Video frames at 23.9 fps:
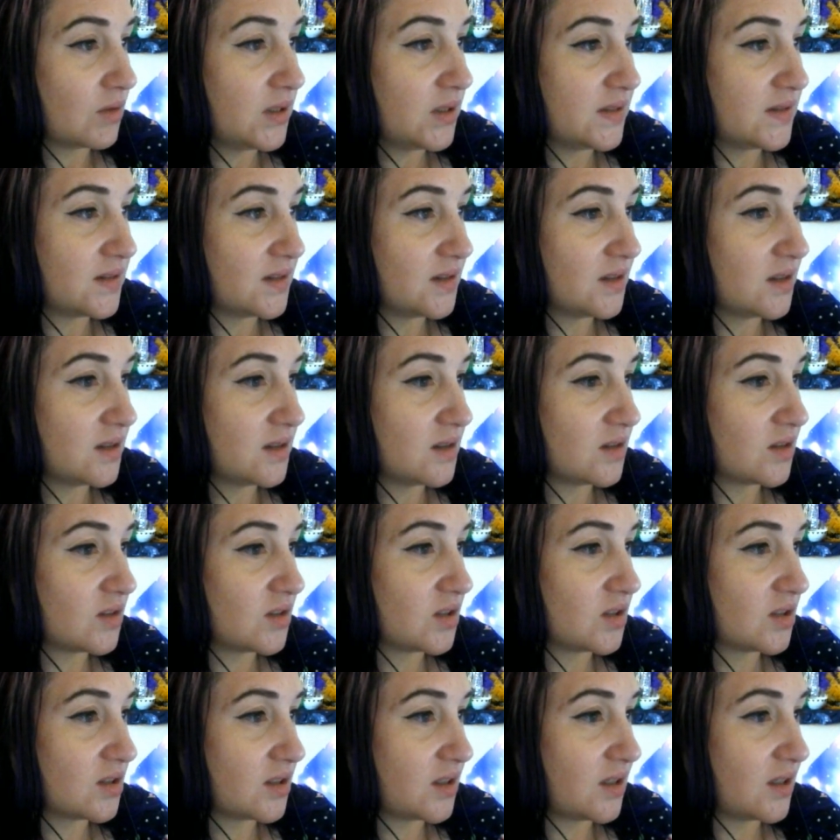
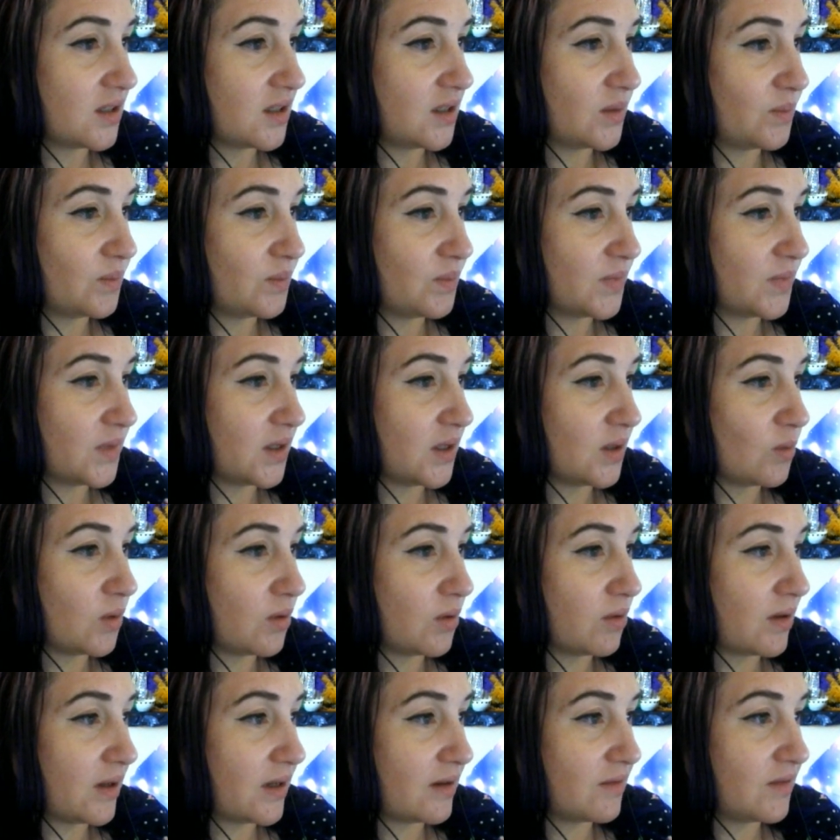Research
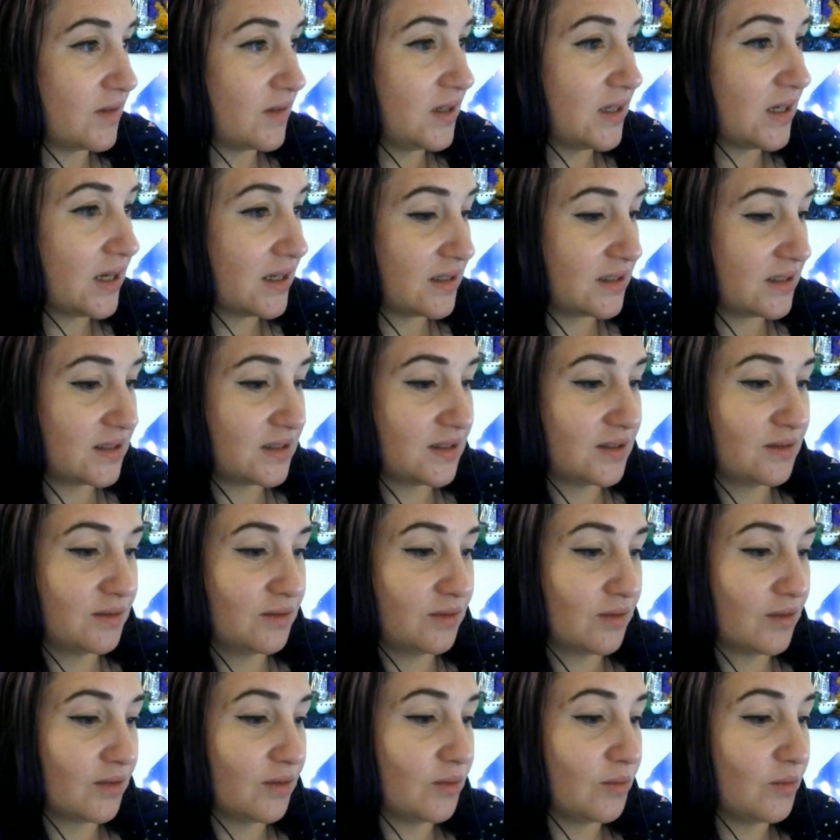I won't have
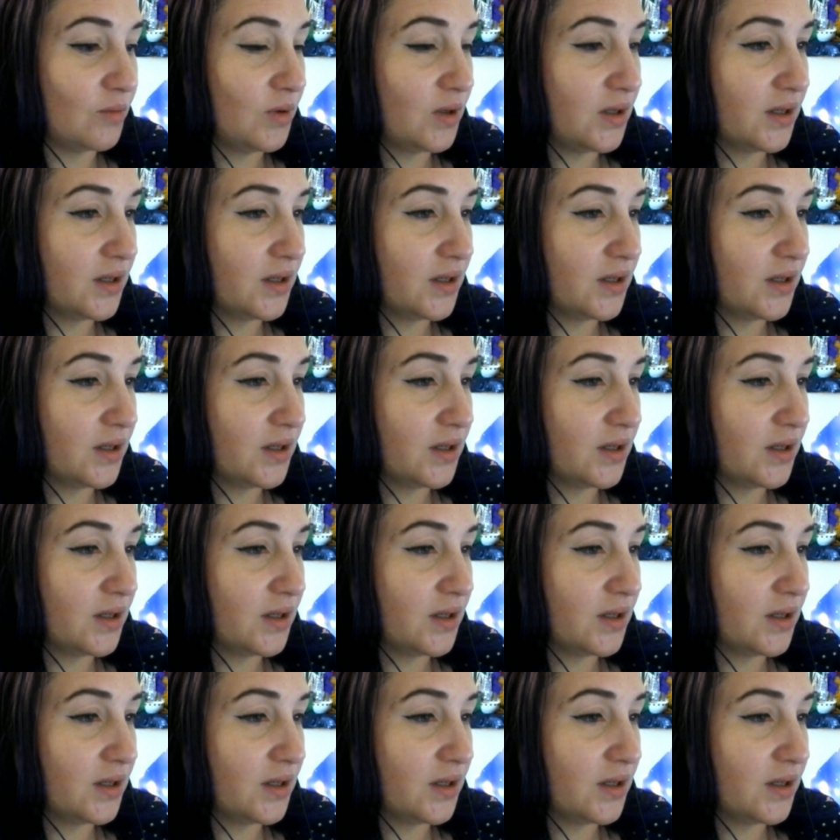yet for a